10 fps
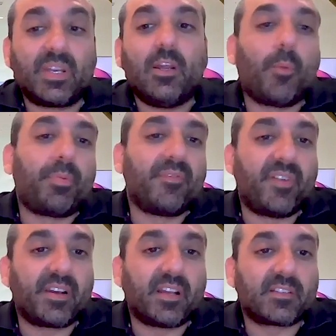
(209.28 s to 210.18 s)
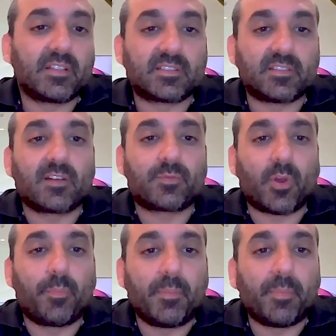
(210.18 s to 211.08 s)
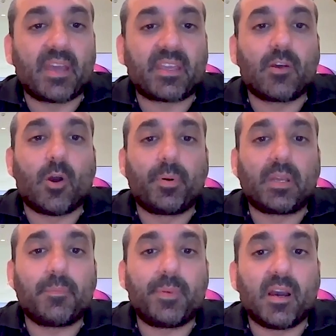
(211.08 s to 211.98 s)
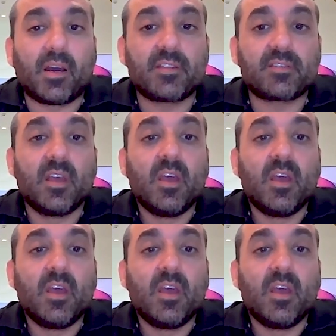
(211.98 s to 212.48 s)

really open finance. It starts with open banking, open APIs,